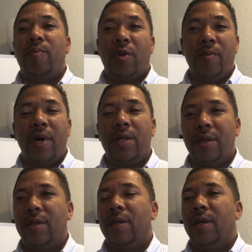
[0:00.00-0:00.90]
per
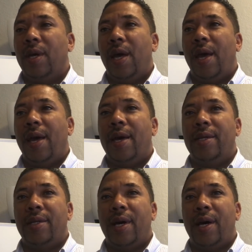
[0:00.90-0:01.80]
month.
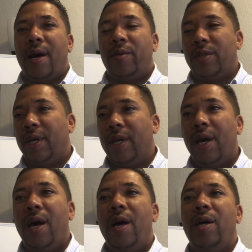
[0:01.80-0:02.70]
And I was thinking,
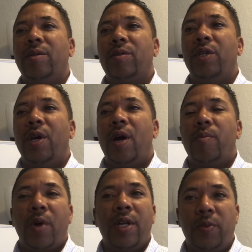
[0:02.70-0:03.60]
I'll
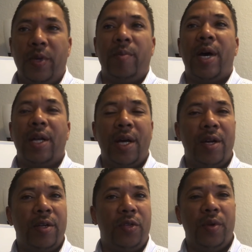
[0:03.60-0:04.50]
probably spend about
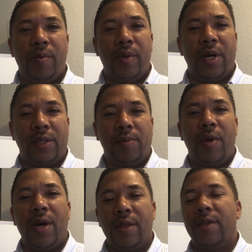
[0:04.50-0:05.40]
$100, $200 a
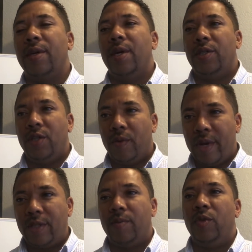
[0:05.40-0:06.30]
month,
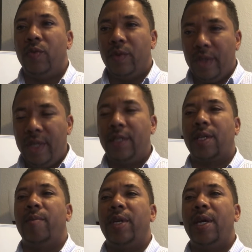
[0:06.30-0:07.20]
generate some new leads
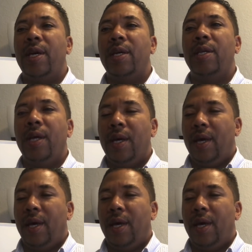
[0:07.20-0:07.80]
coming in,